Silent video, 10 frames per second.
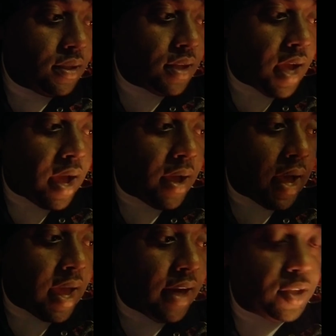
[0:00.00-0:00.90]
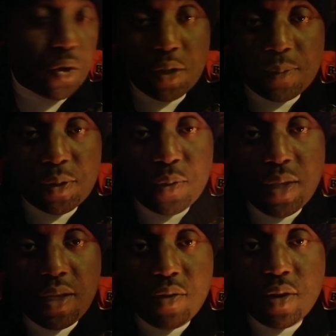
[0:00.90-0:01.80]
I had a choice
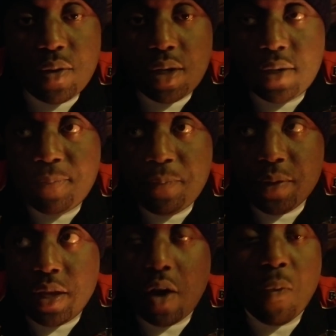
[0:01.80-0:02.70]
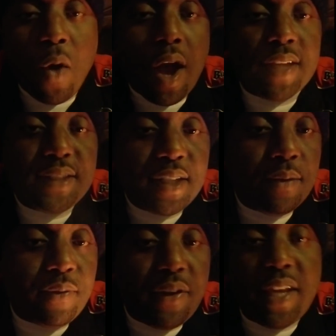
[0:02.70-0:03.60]
between, a washed up
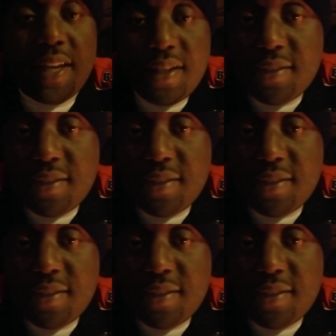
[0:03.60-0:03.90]
vet